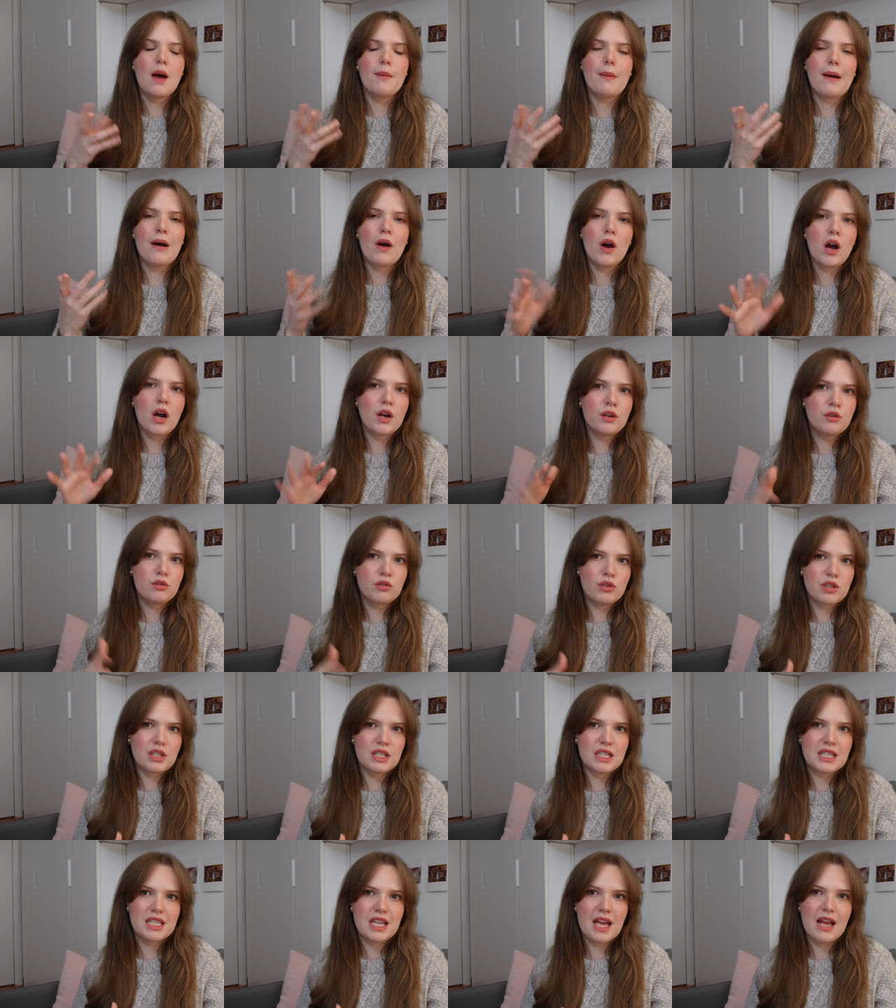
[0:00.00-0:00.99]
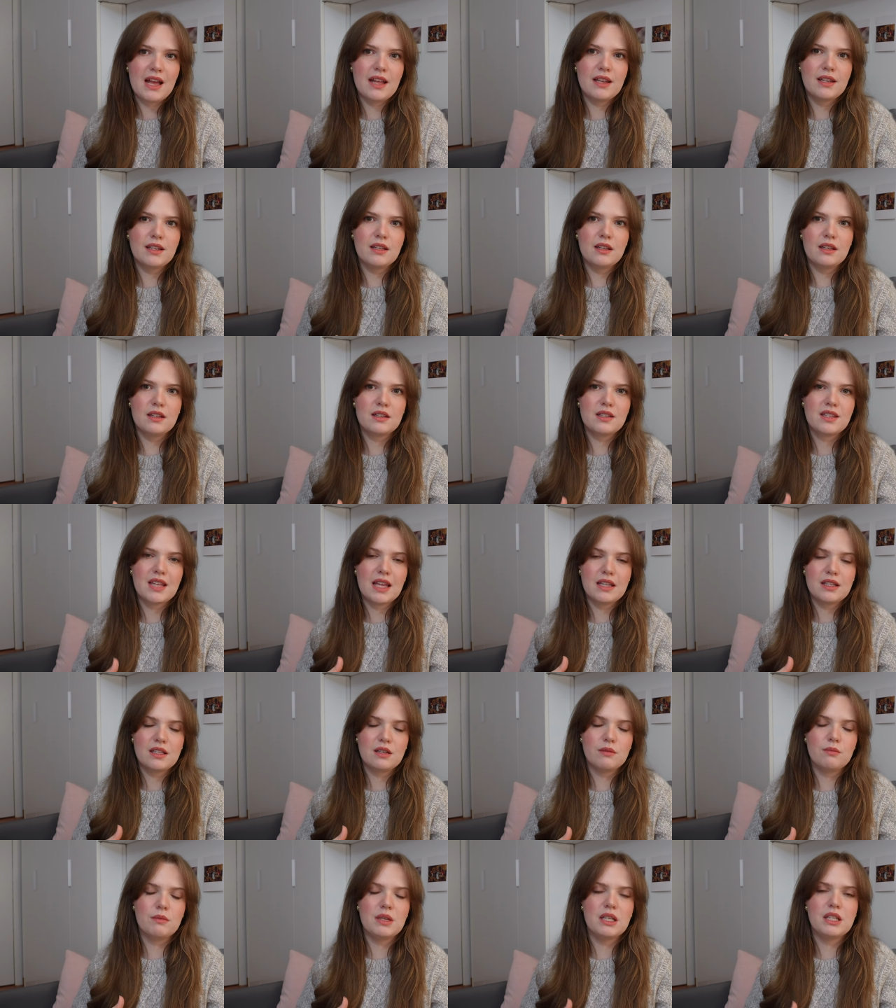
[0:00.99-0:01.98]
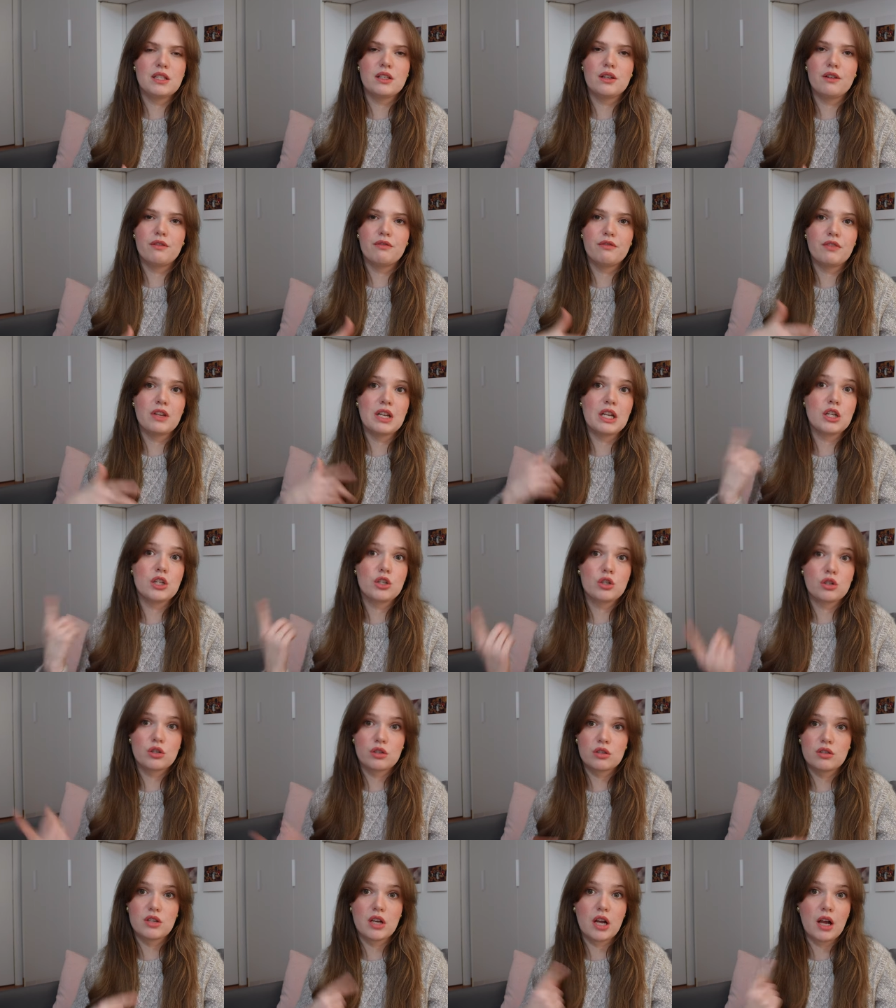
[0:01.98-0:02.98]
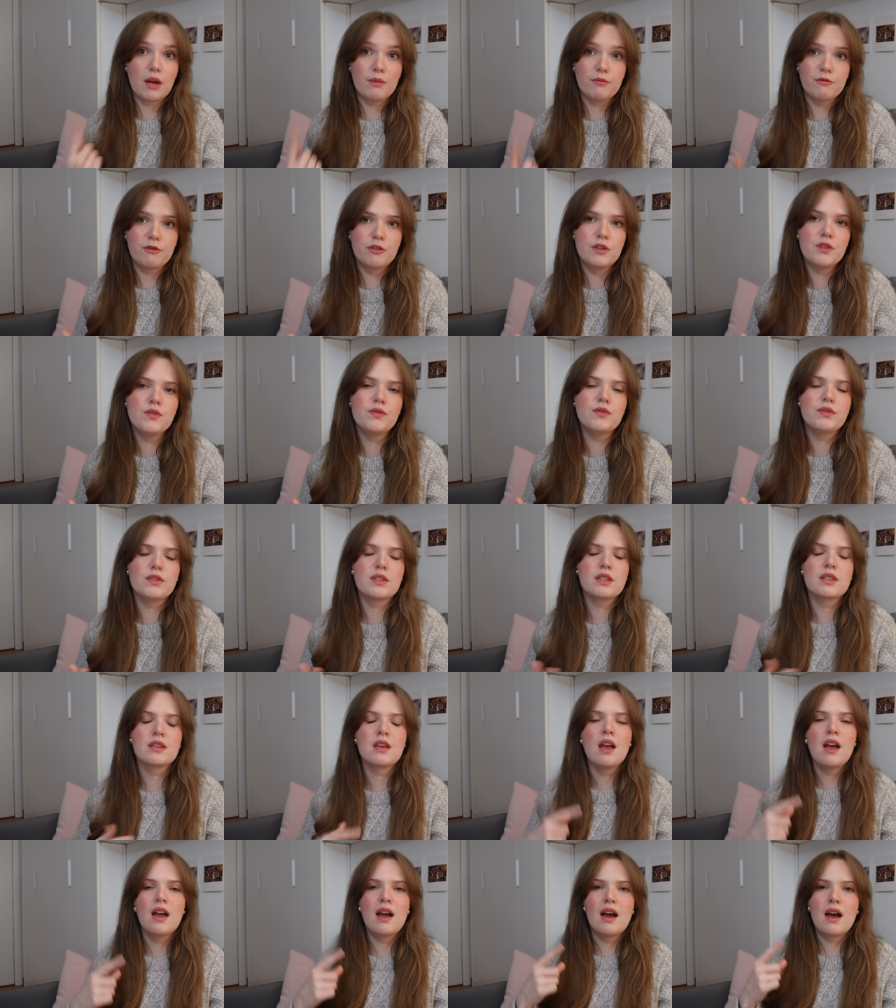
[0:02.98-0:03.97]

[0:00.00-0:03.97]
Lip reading: about 110cm finished circumference.